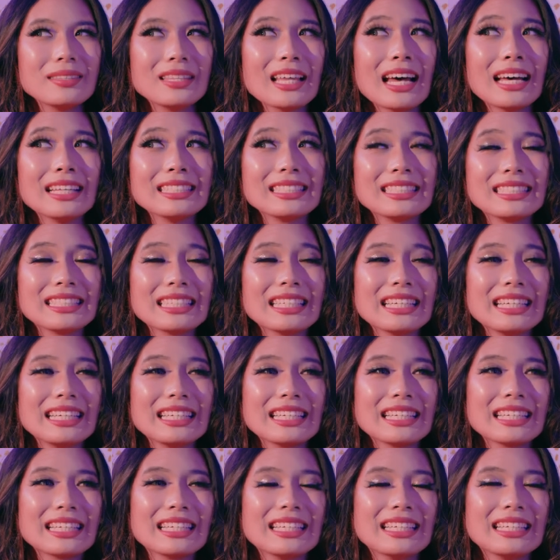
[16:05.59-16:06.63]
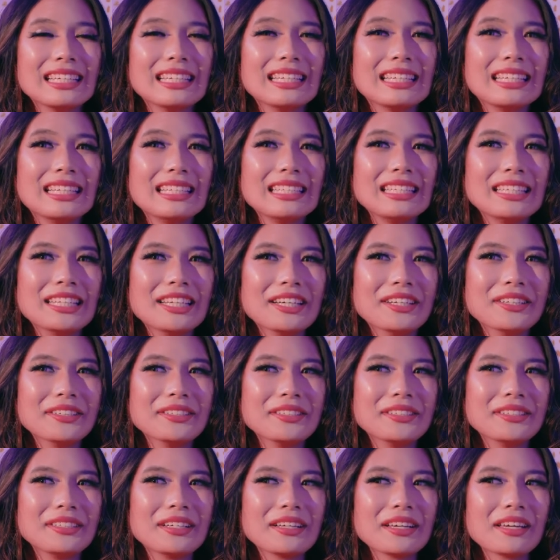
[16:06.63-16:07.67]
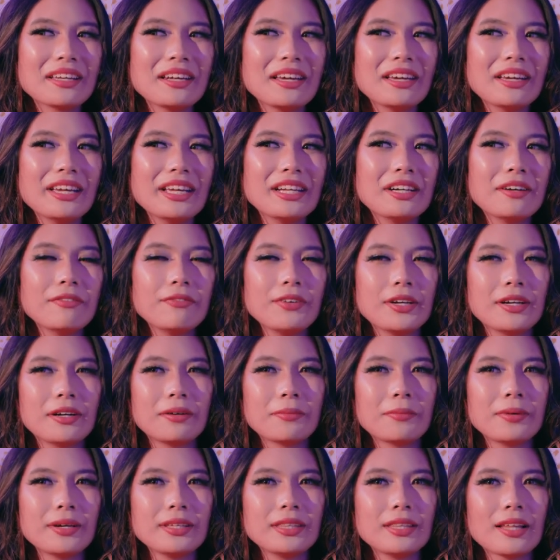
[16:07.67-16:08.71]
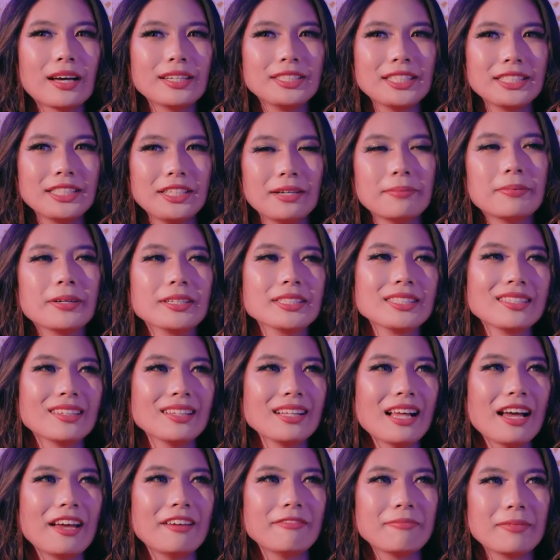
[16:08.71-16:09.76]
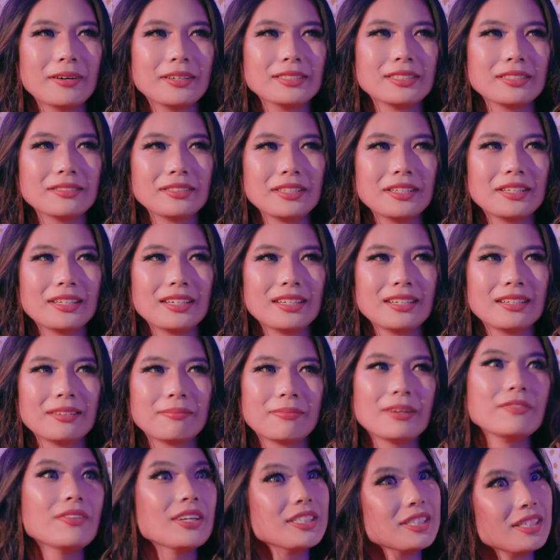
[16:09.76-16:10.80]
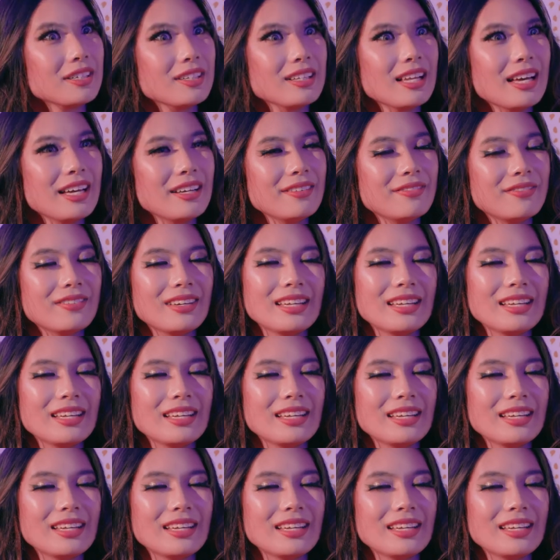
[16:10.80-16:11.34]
that's like, gonna interfere with not just your personal life, but also your professional life.